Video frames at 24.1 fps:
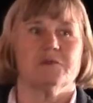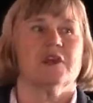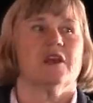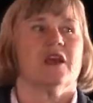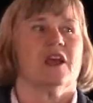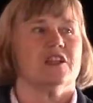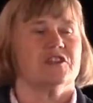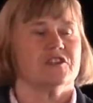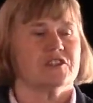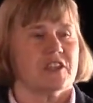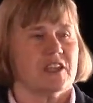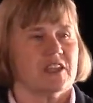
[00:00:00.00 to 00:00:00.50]

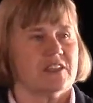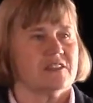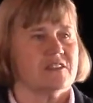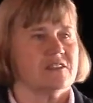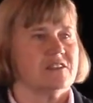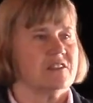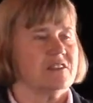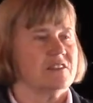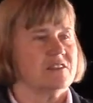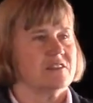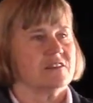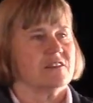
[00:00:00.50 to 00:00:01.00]
educate the
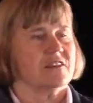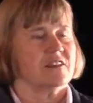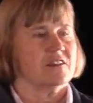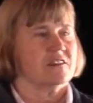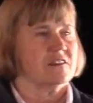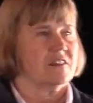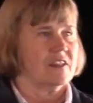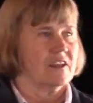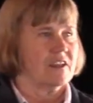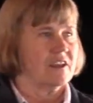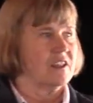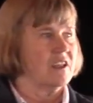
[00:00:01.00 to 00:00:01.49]
deans and that.
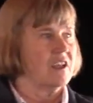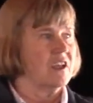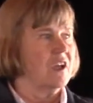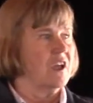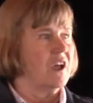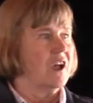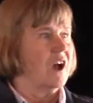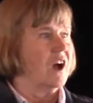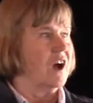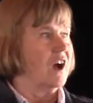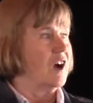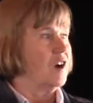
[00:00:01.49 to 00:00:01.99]
that.
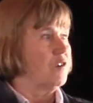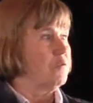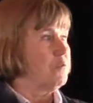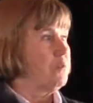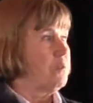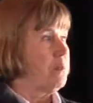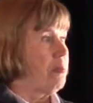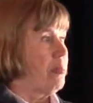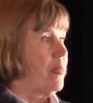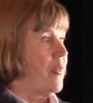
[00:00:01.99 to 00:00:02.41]
Um,